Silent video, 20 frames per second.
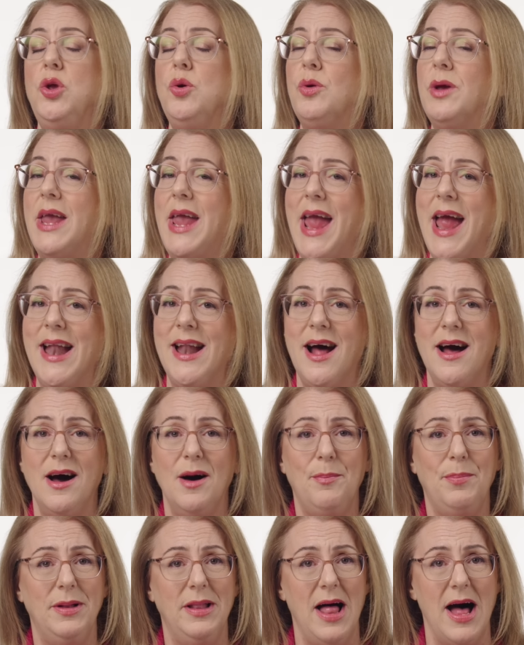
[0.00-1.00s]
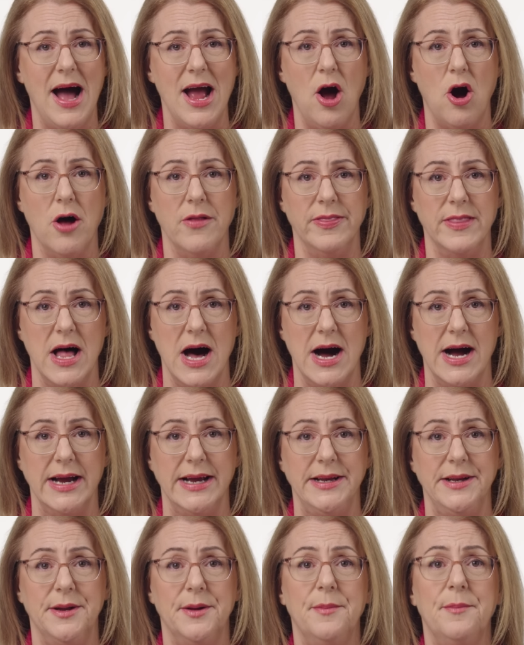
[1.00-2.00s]
You cannot apply
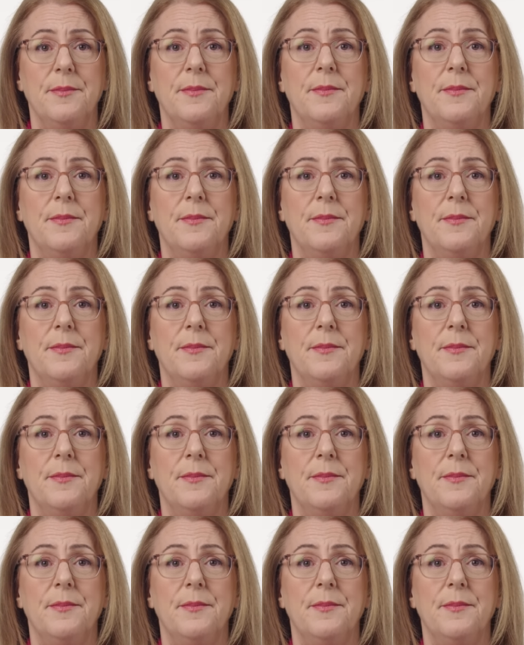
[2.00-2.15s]
online.